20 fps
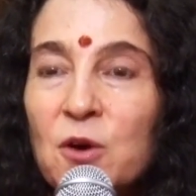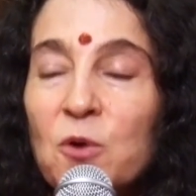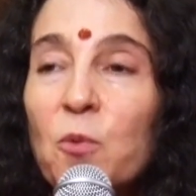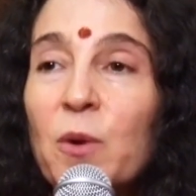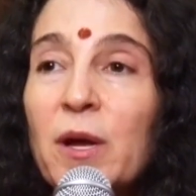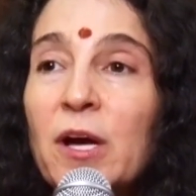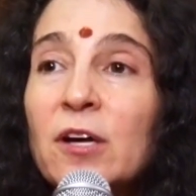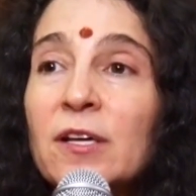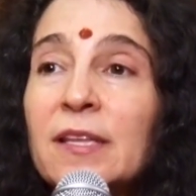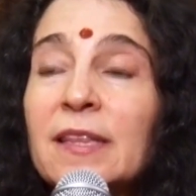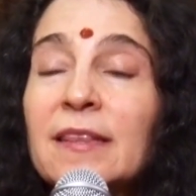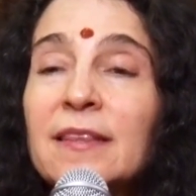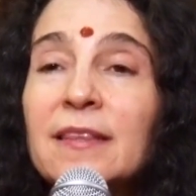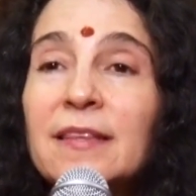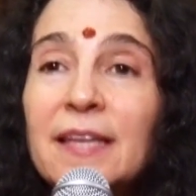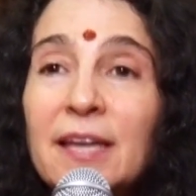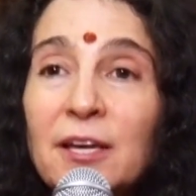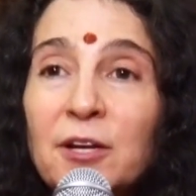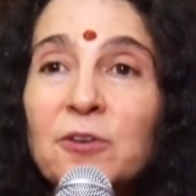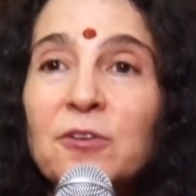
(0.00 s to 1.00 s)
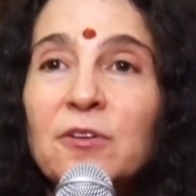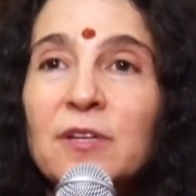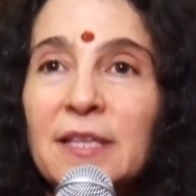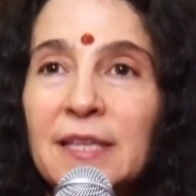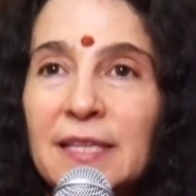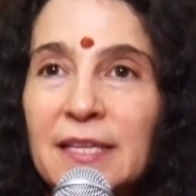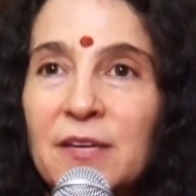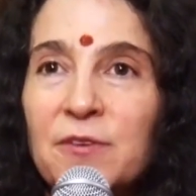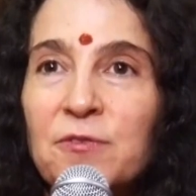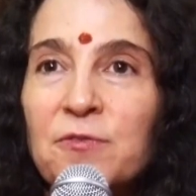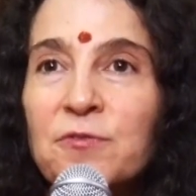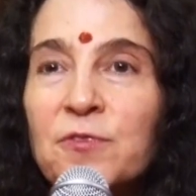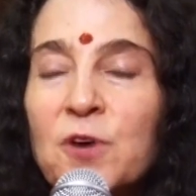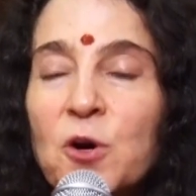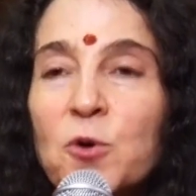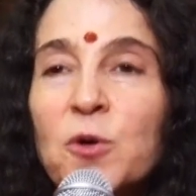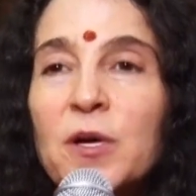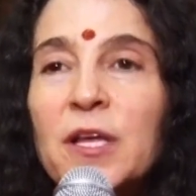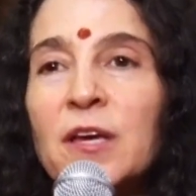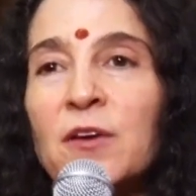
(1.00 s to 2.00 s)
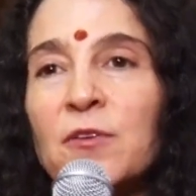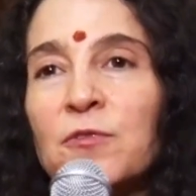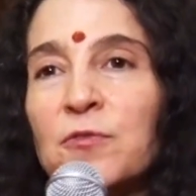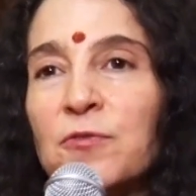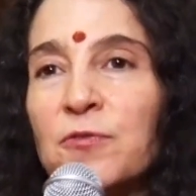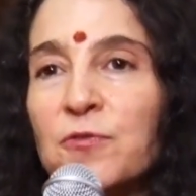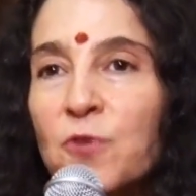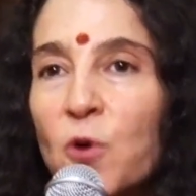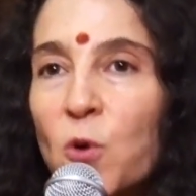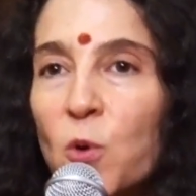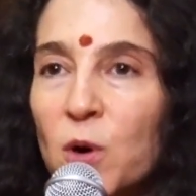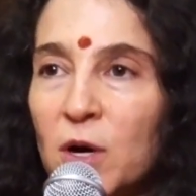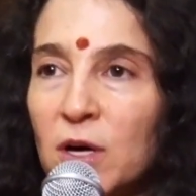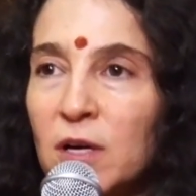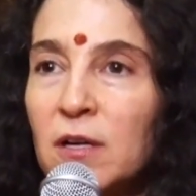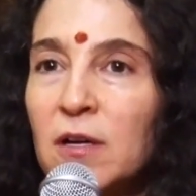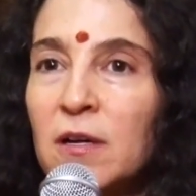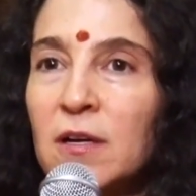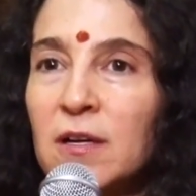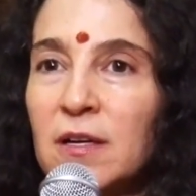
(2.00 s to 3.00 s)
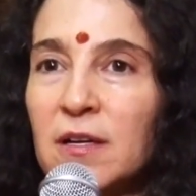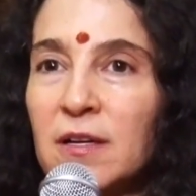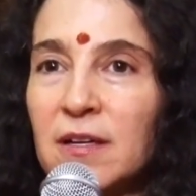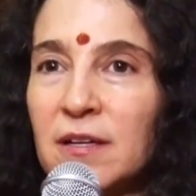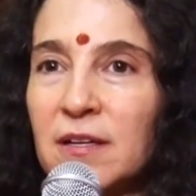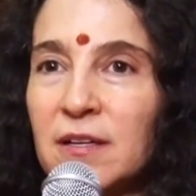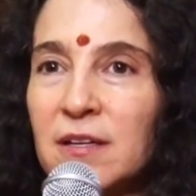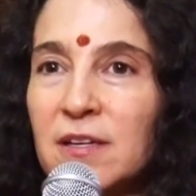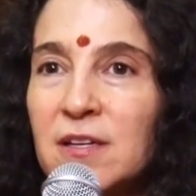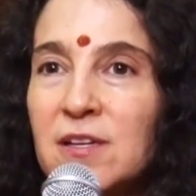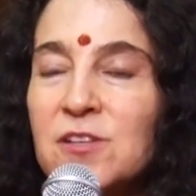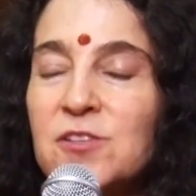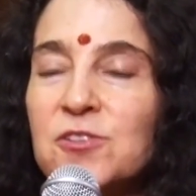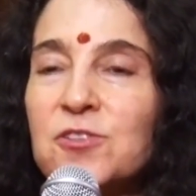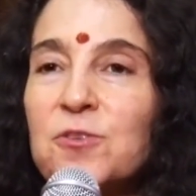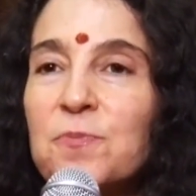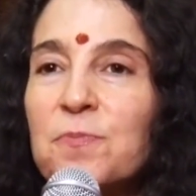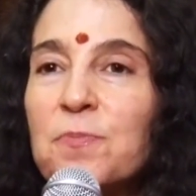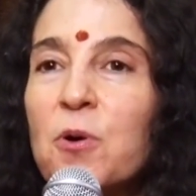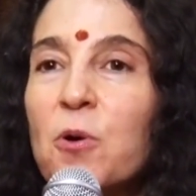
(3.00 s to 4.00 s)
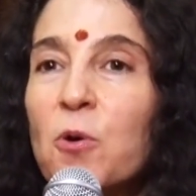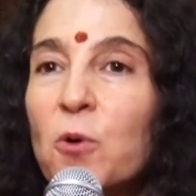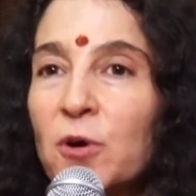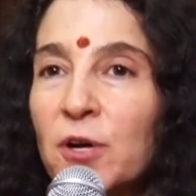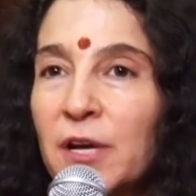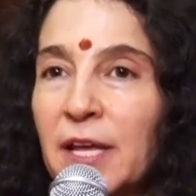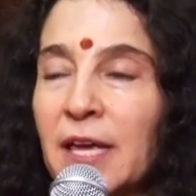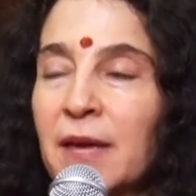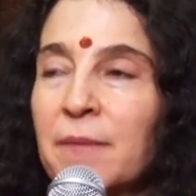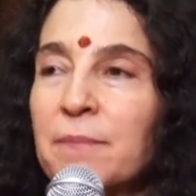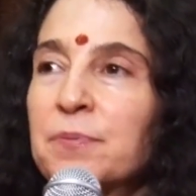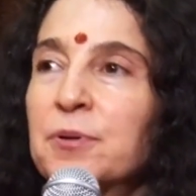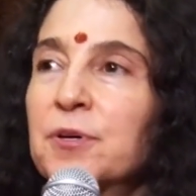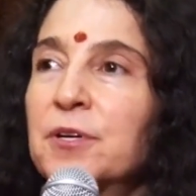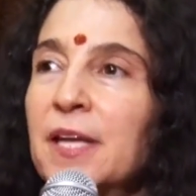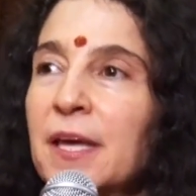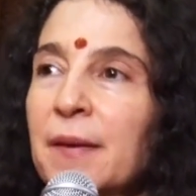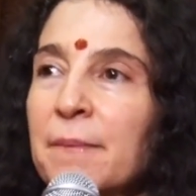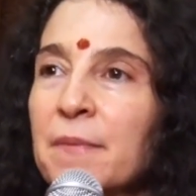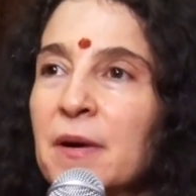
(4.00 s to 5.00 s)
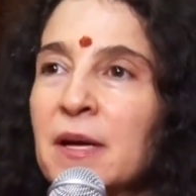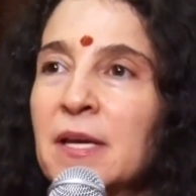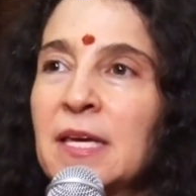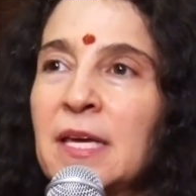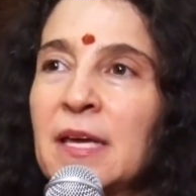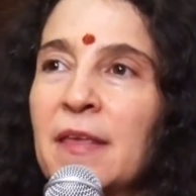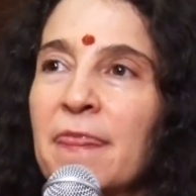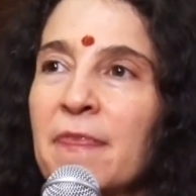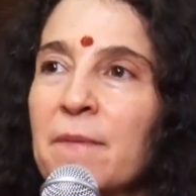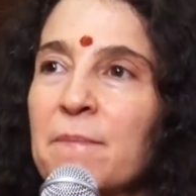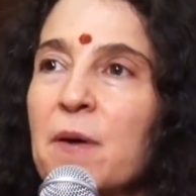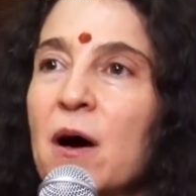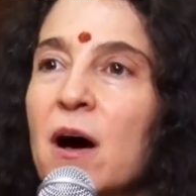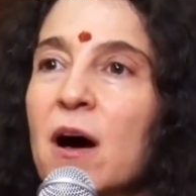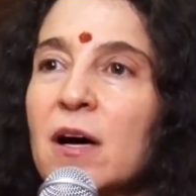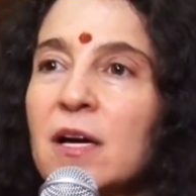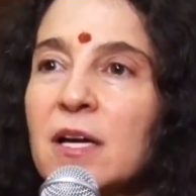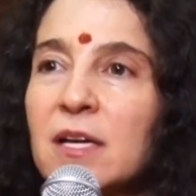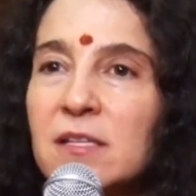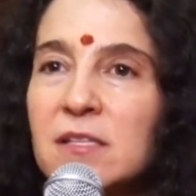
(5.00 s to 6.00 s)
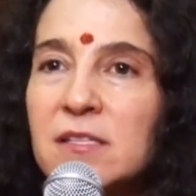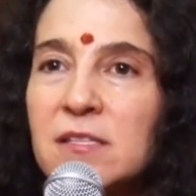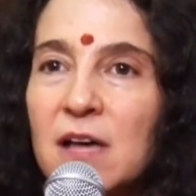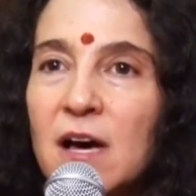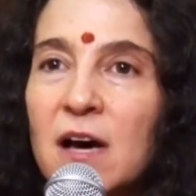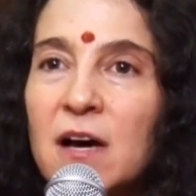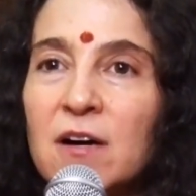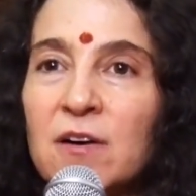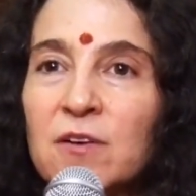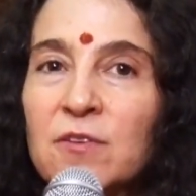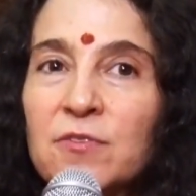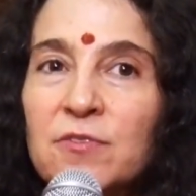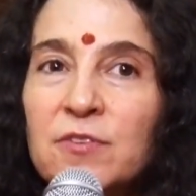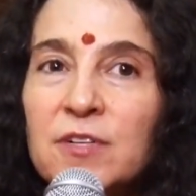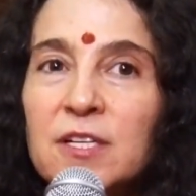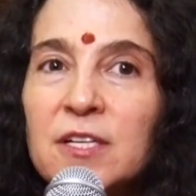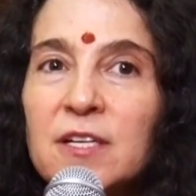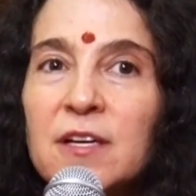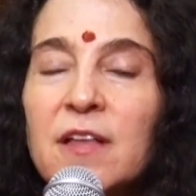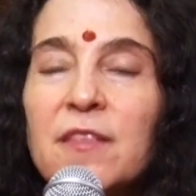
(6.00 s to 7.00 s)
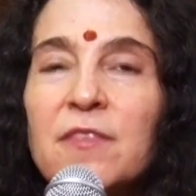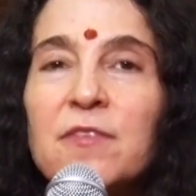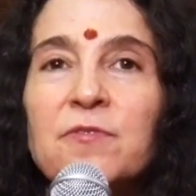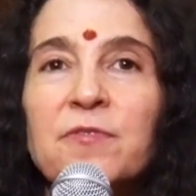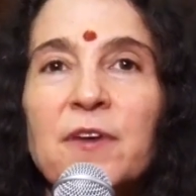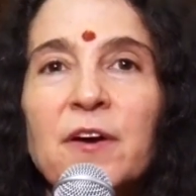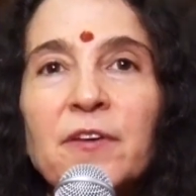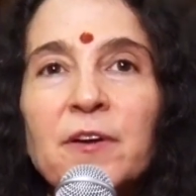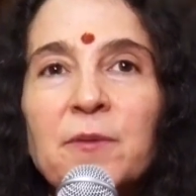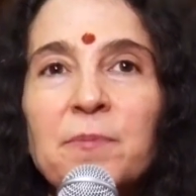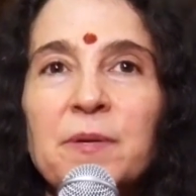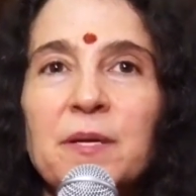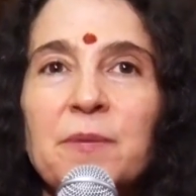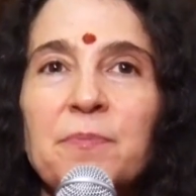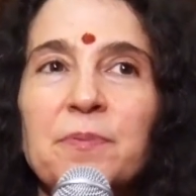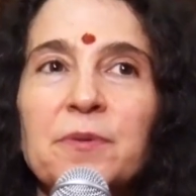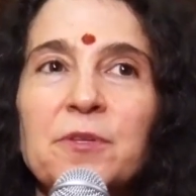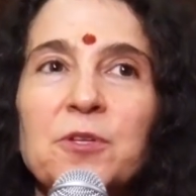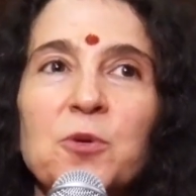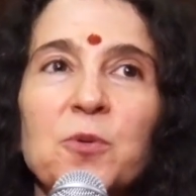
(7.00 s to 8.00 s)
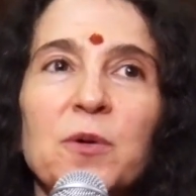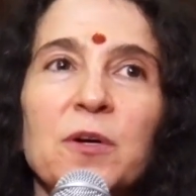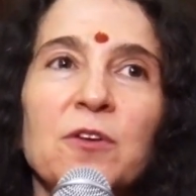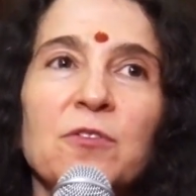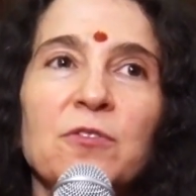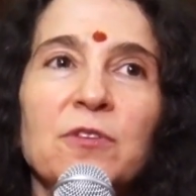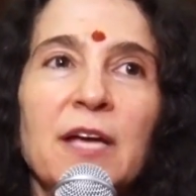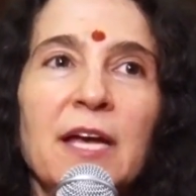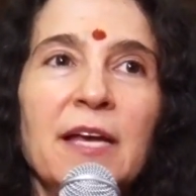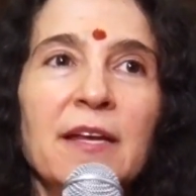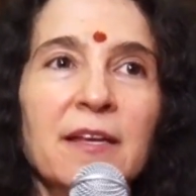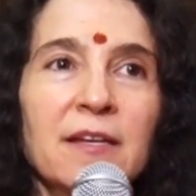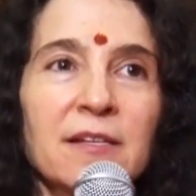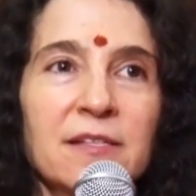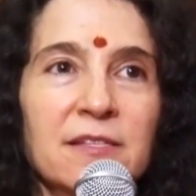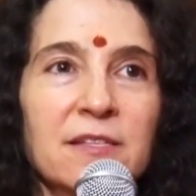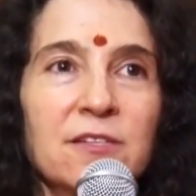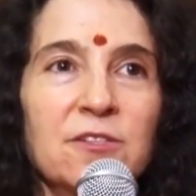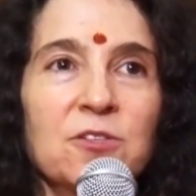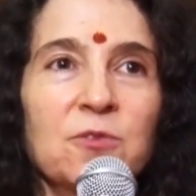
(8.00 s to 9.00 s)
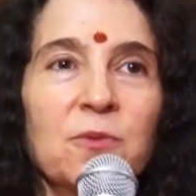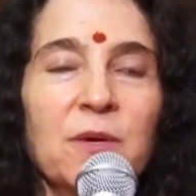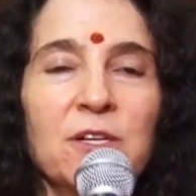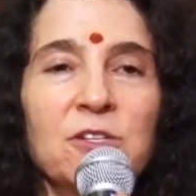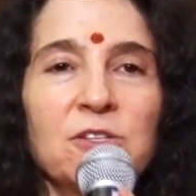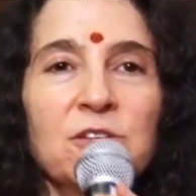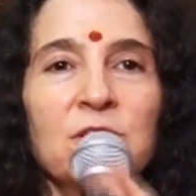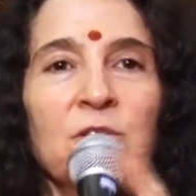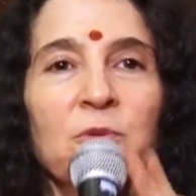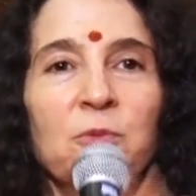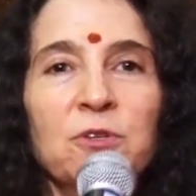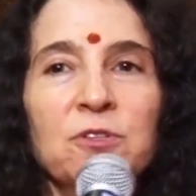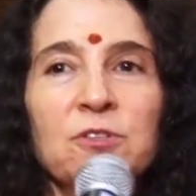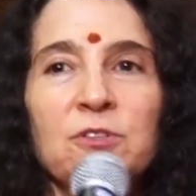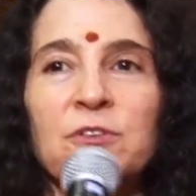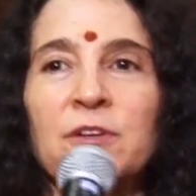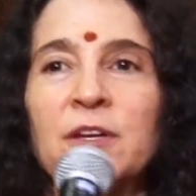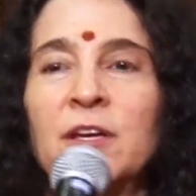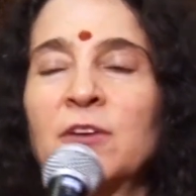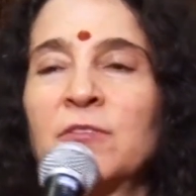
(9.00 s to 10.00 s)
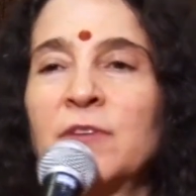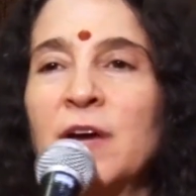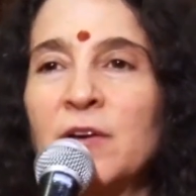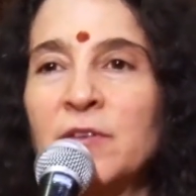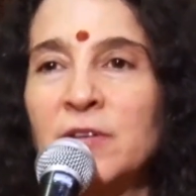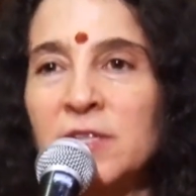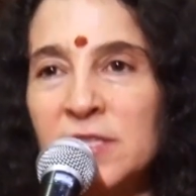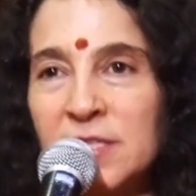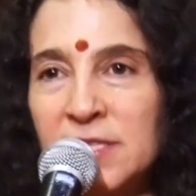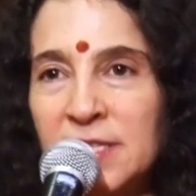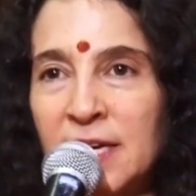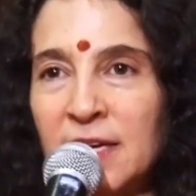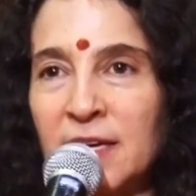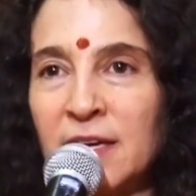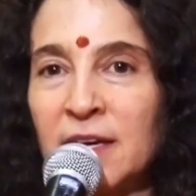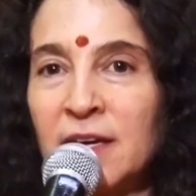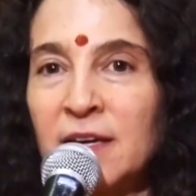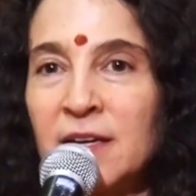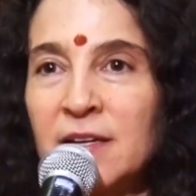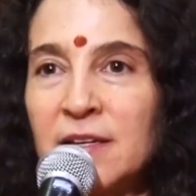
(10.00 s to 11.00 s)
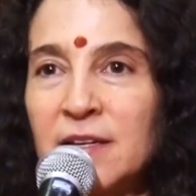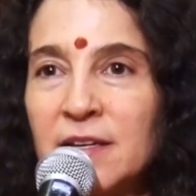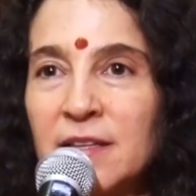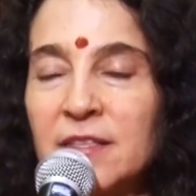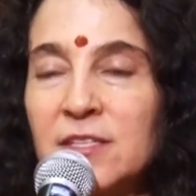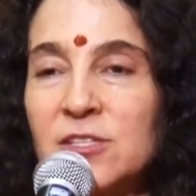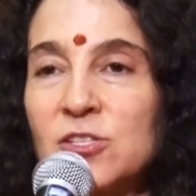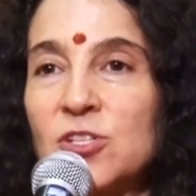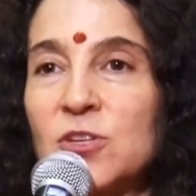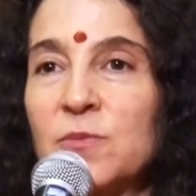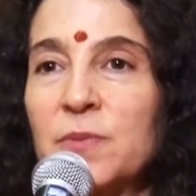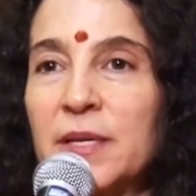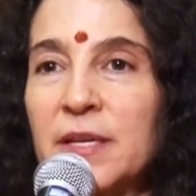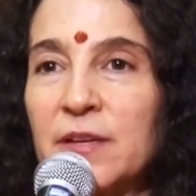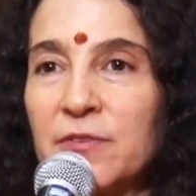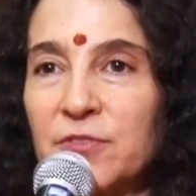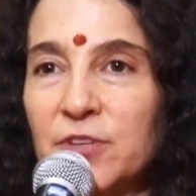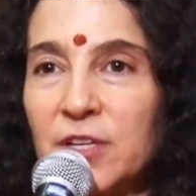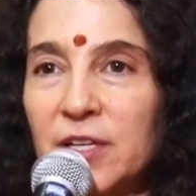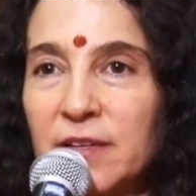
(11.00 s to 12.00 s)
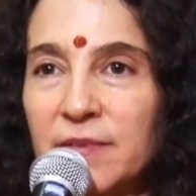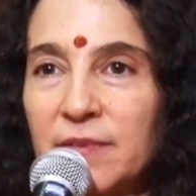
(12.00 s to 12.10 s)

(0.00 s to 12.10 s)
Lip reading: we are literally voting for, supporting, putting money in the pockets of the very people who are creating a situation that we're turning around and saying, this should be different.